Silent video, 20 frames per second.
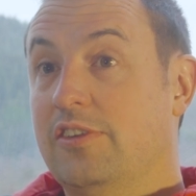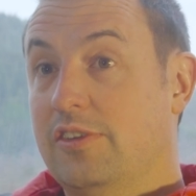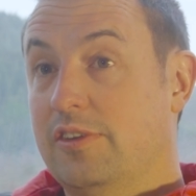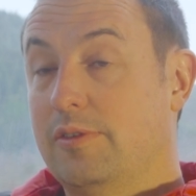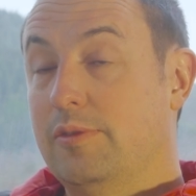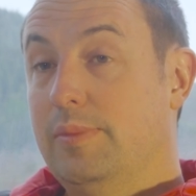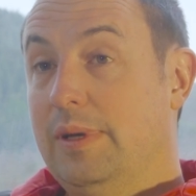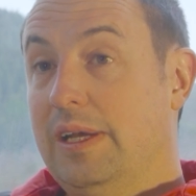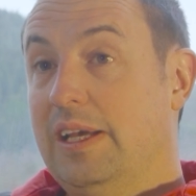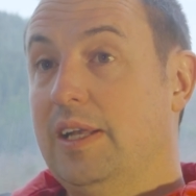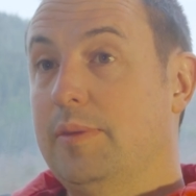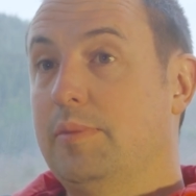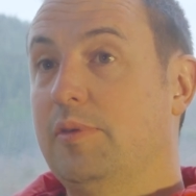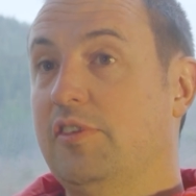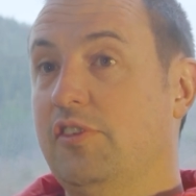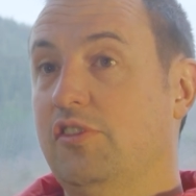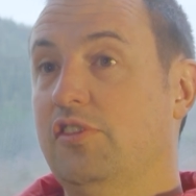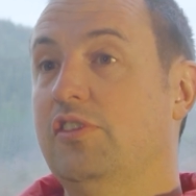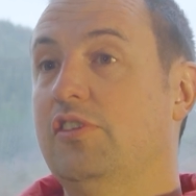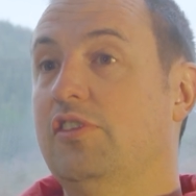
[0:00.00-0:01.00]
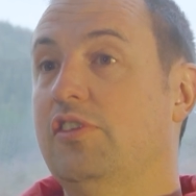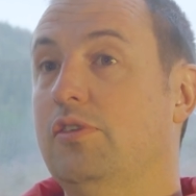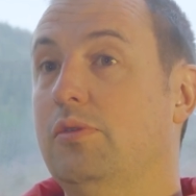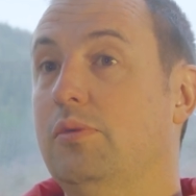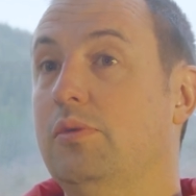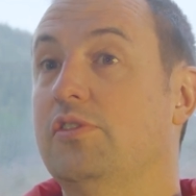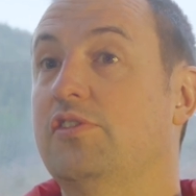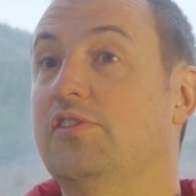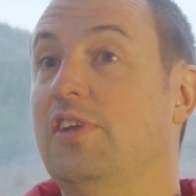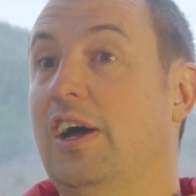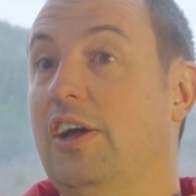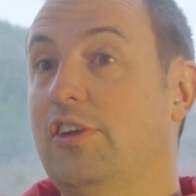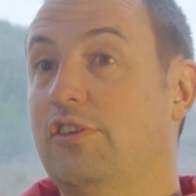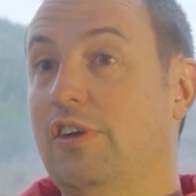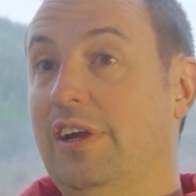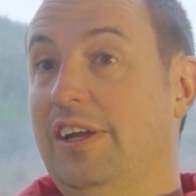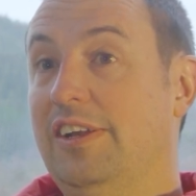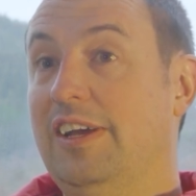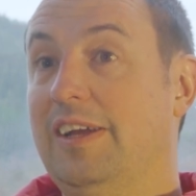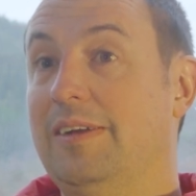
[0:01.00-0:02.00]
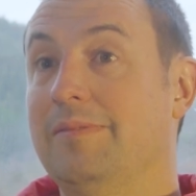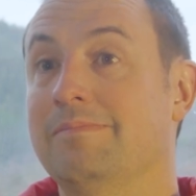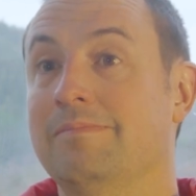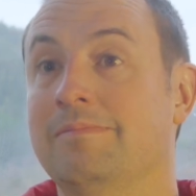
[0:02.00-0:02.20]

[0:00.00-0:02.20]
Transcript: to be in a position to start trading.